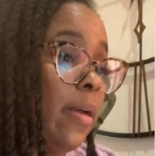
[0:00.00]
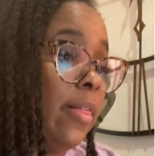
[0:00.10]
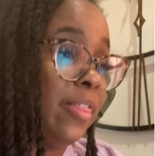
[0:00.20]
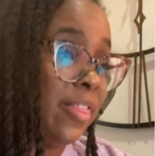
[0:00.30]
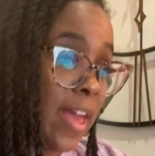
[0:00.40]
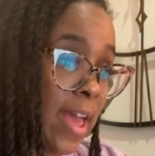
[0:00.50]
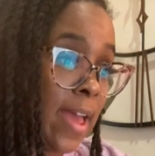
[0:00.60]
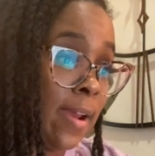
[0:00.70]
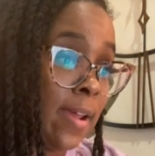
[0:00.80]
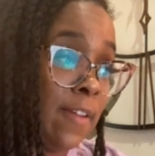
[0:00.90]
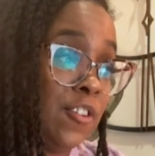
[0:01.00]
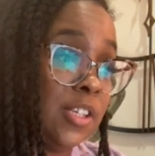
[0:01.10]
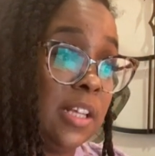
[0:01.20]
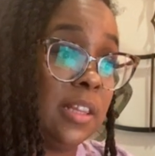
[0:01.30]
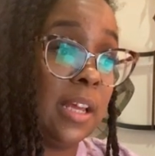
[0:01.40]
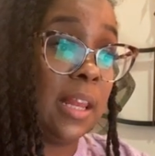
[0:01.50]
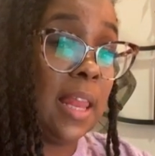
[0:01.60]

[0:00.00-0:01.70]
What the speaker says: And then, if there's anything